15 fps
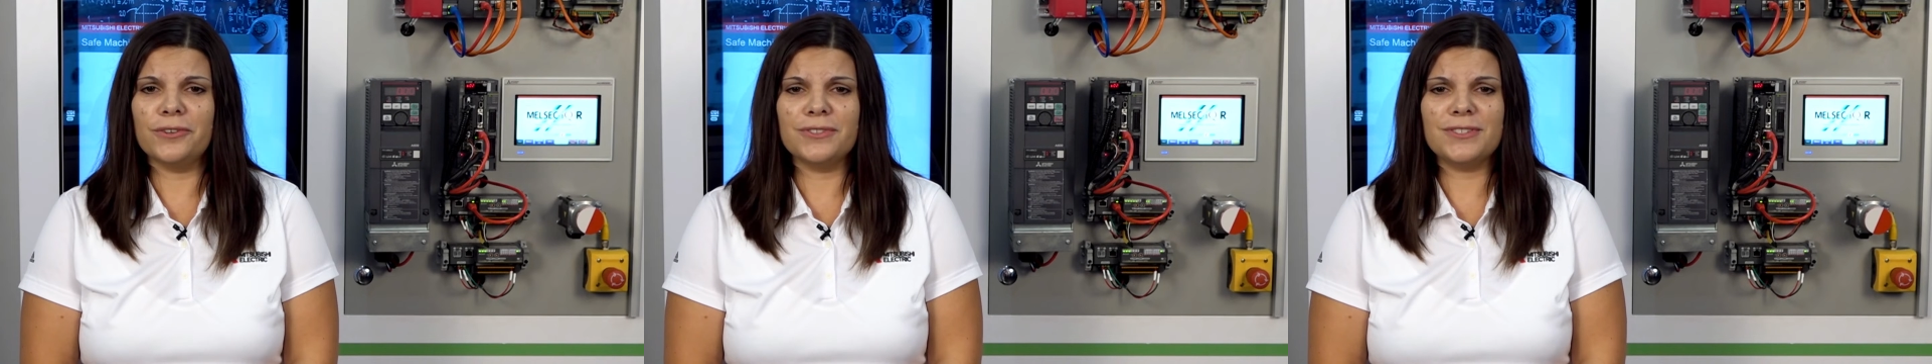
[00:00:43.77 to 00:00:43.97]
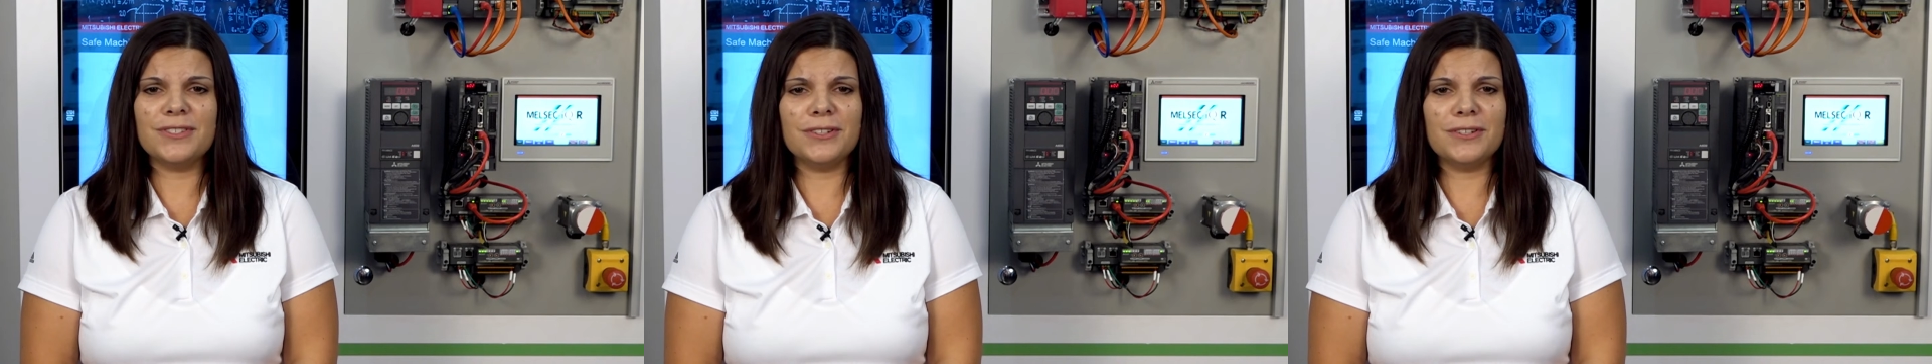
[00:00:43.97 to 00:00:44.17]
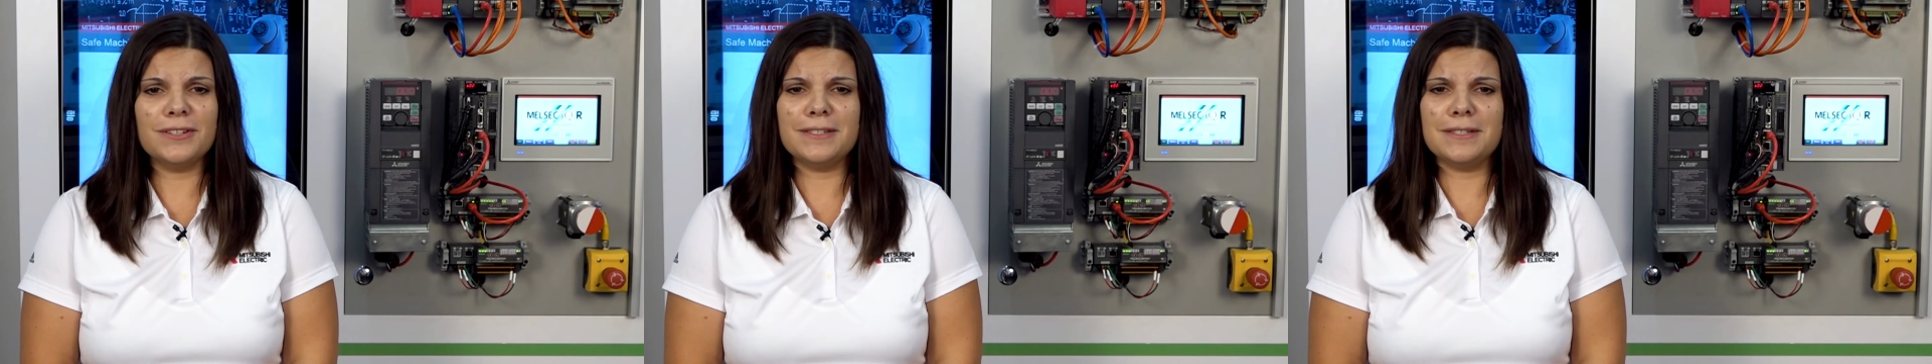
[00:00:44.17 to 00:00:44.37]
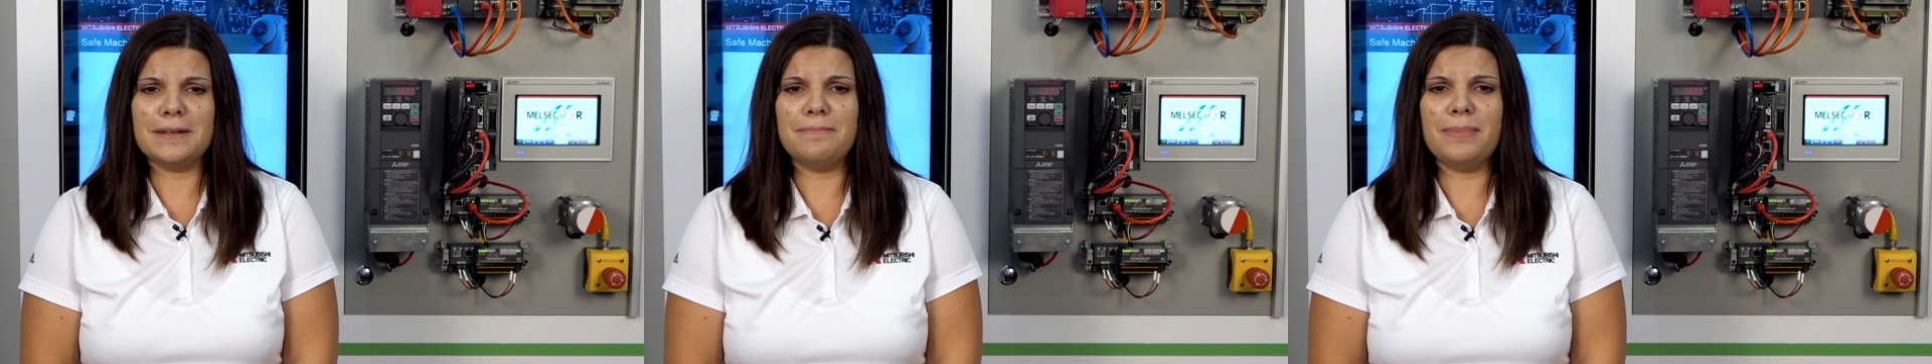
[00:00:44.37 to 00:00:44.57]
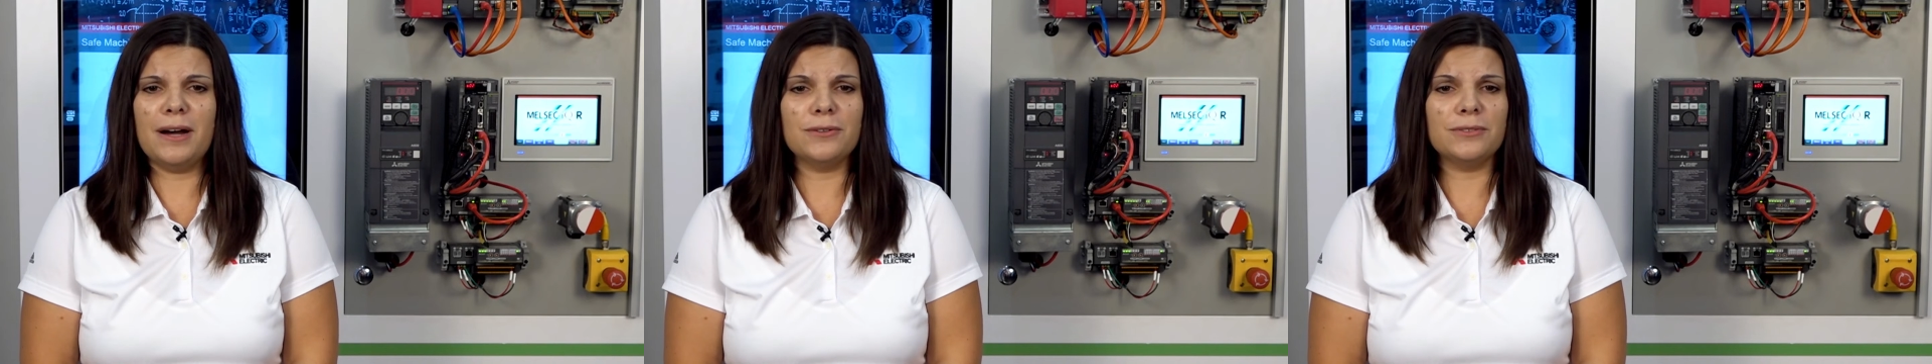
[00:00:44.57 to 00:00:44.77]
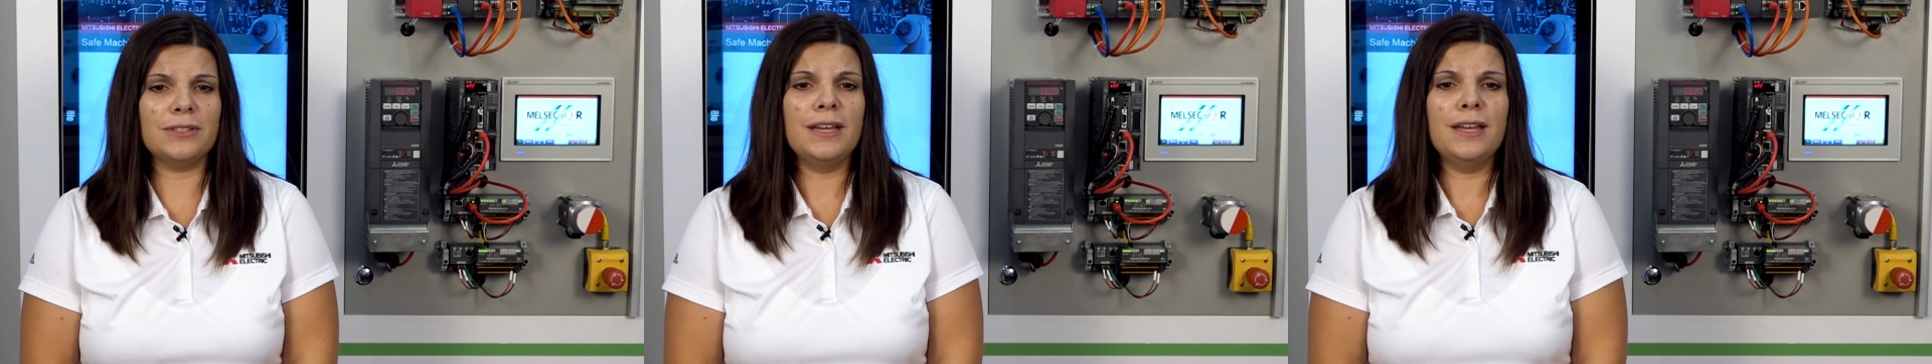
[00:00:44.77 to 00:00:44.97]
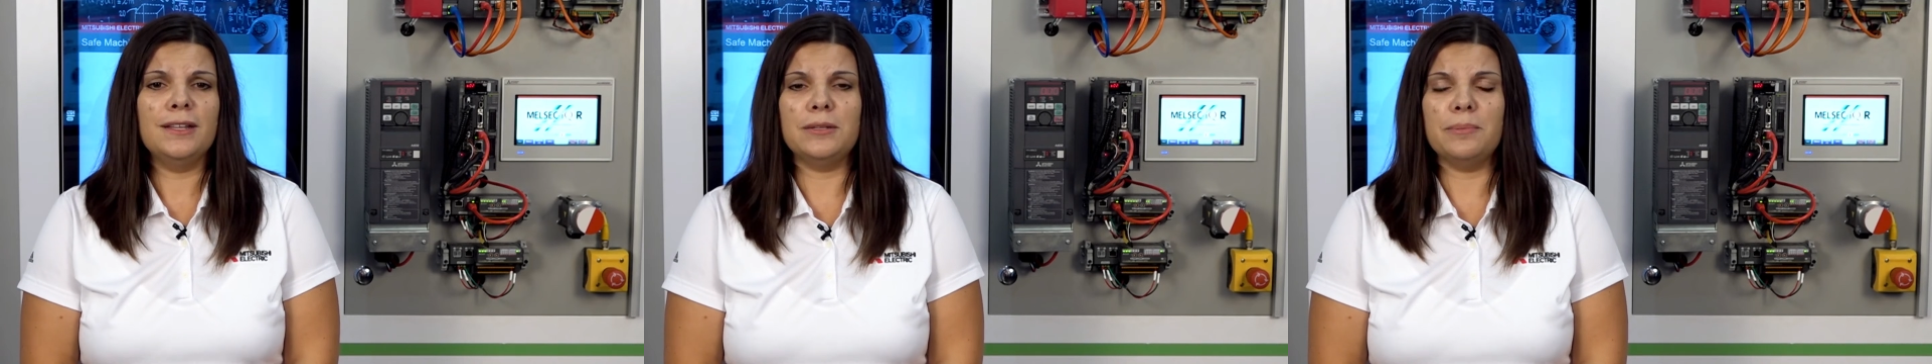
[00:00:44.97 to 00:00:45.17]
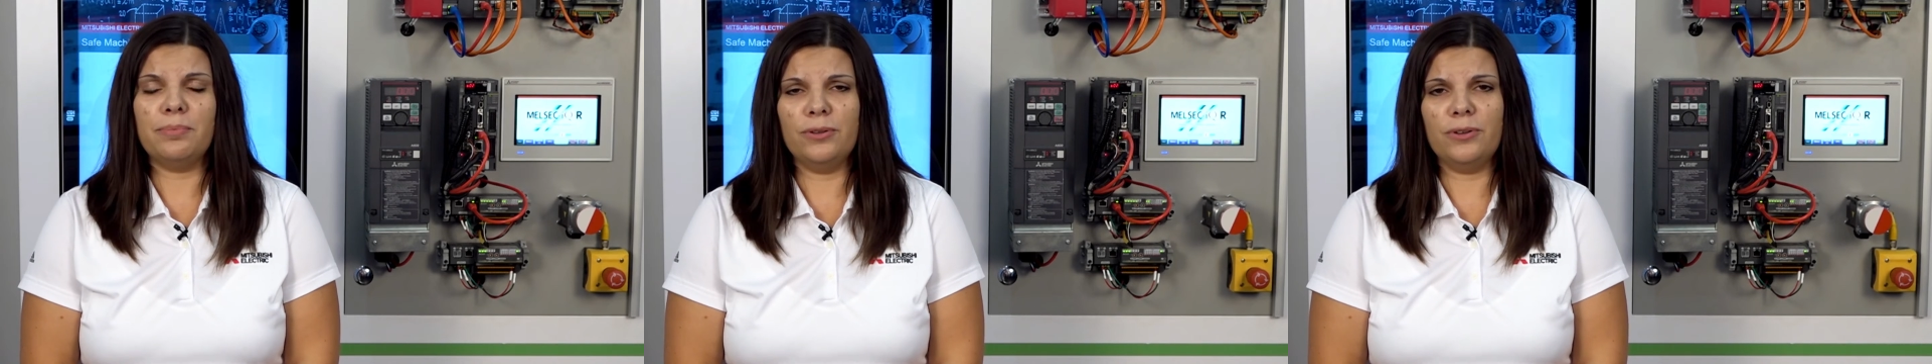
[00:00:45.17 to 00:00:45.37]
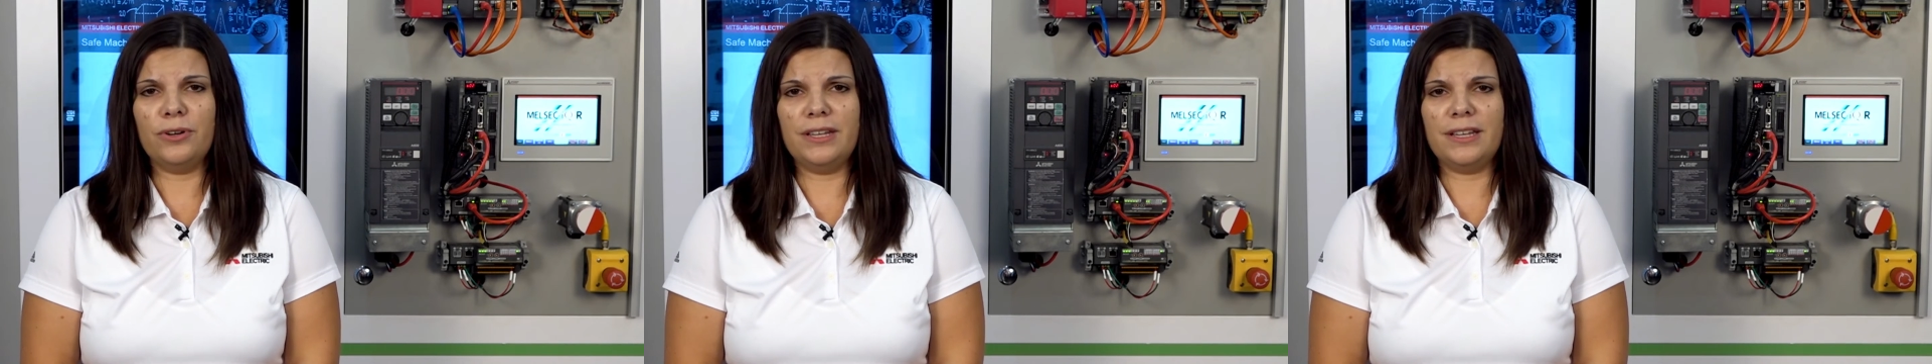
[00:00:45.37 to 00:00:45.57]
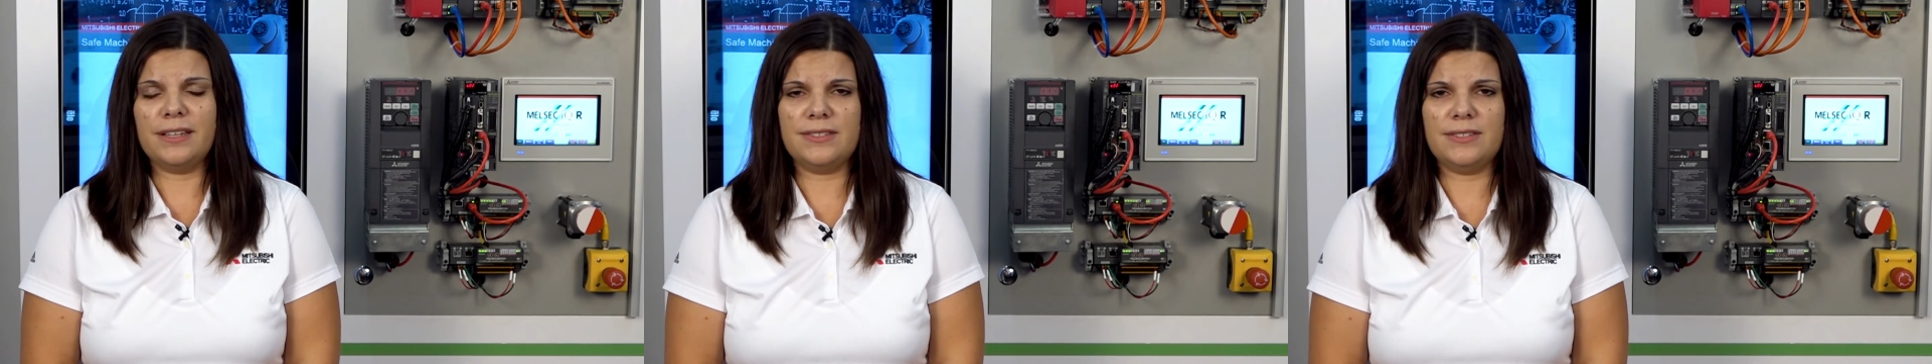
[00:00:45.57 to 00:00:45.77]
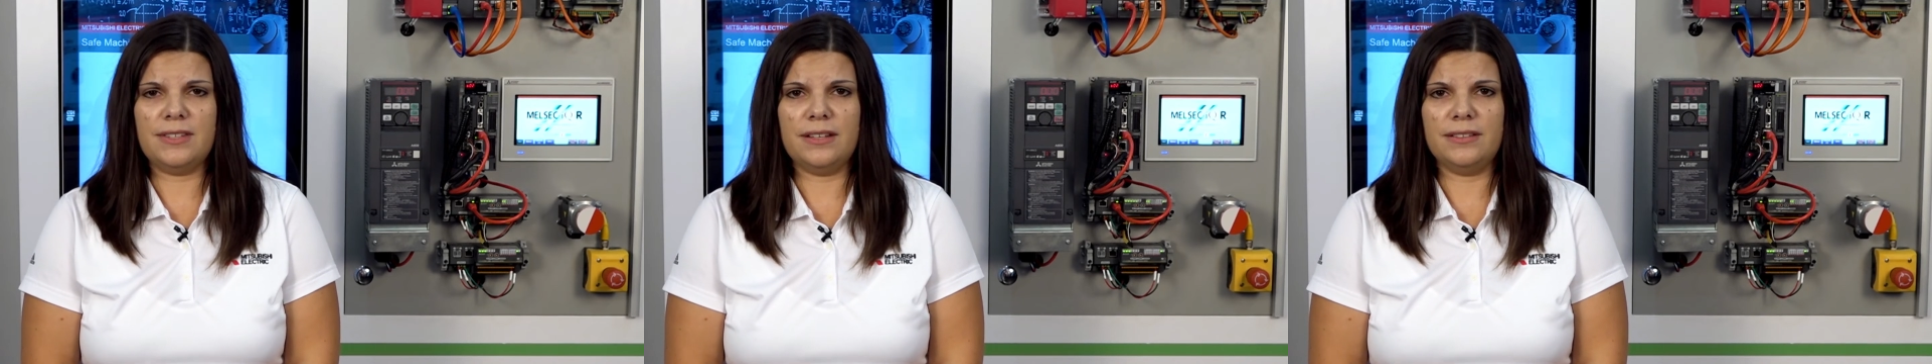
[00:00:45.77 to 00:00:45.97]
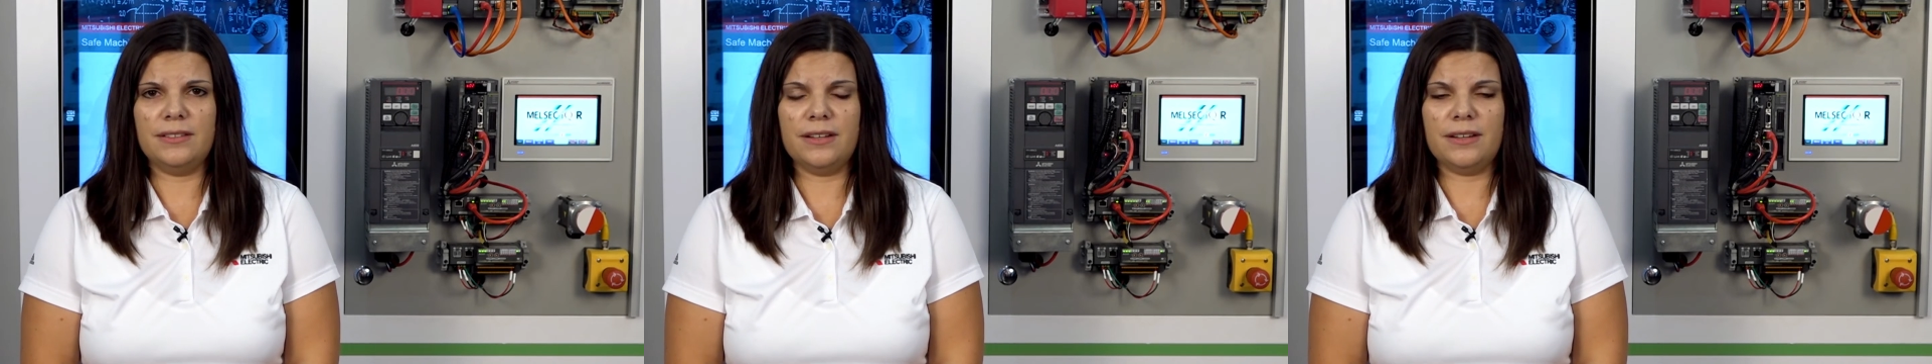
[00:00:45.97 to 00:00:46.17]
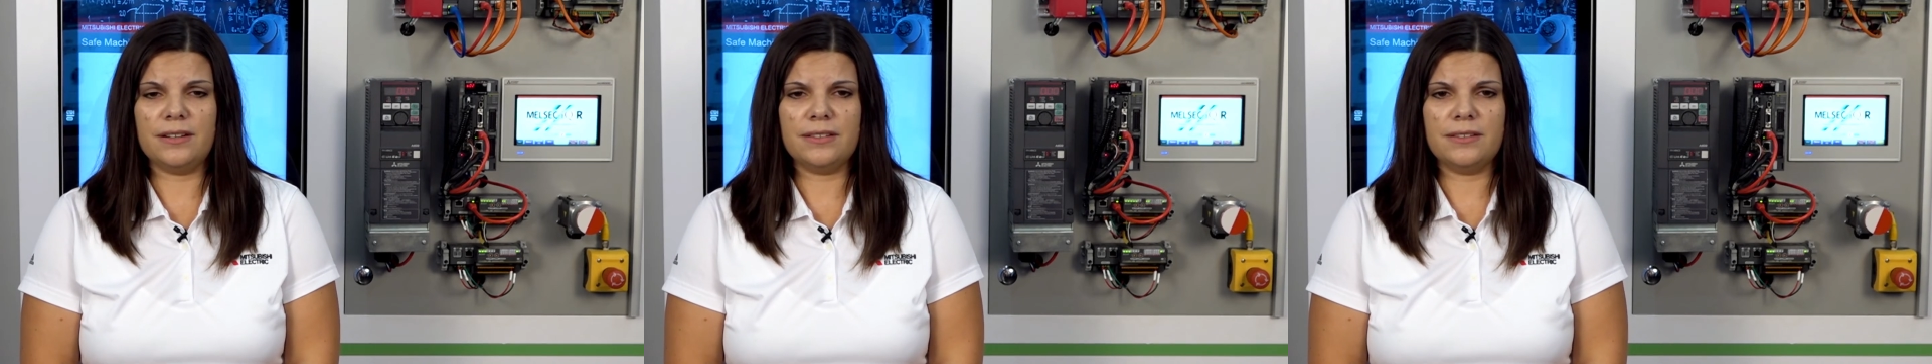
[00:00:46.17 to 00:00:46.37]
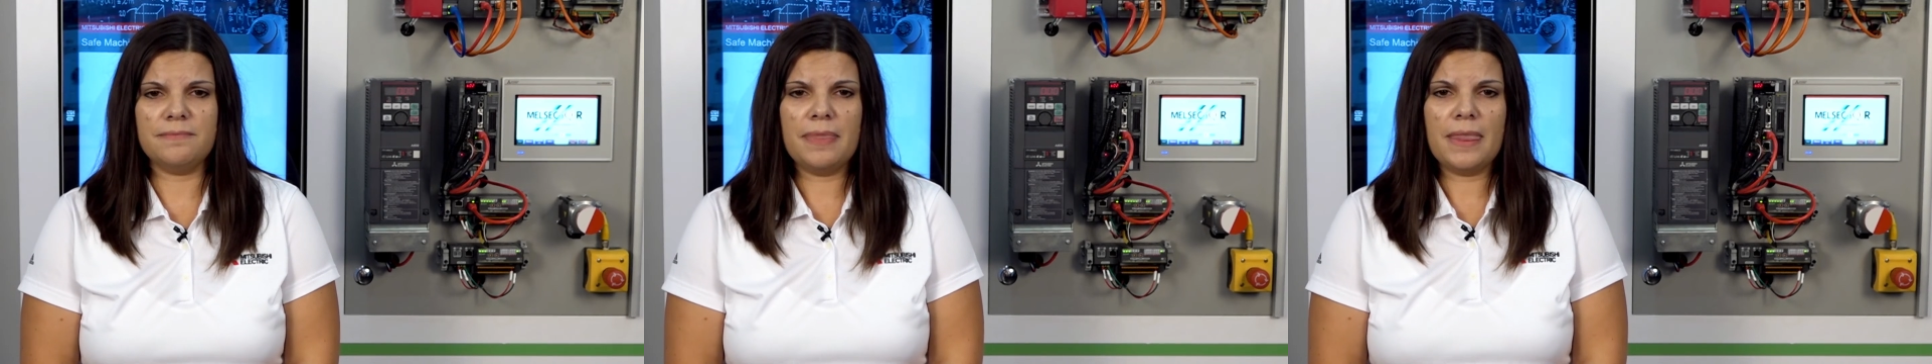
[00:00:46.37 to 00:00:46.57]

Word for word: concerns about deploying a standard.